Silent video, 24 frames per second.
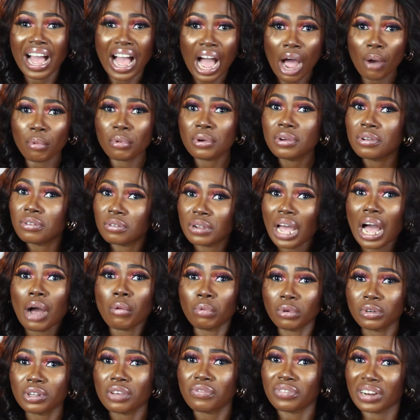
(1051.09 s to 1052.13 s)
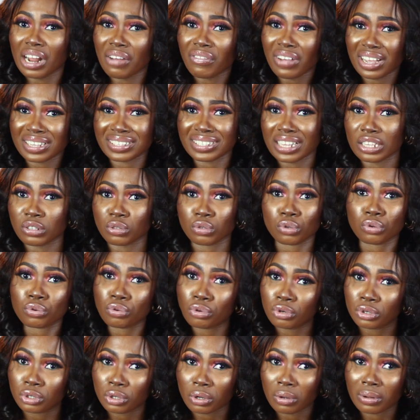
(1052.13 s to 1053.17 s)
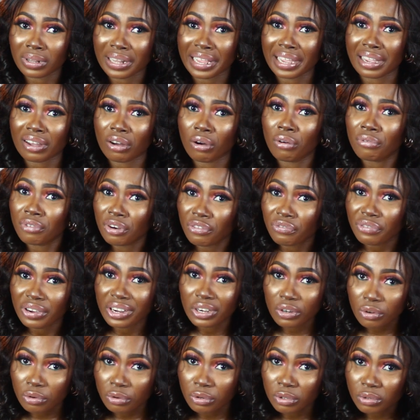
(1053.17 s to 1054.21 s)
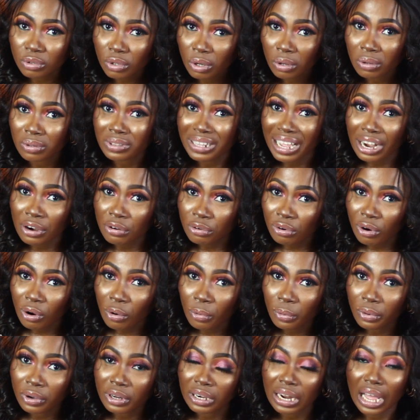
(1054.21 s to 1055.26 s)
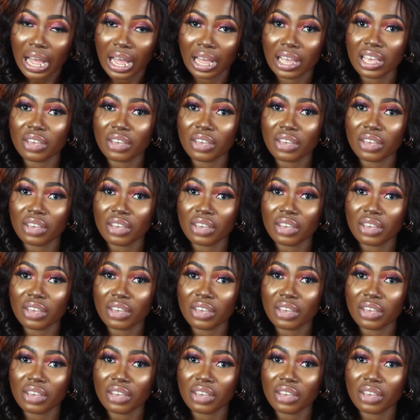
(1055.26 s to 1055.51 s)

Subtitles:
How would you even have access to crude oil, like unrefined crude oil, that raw one?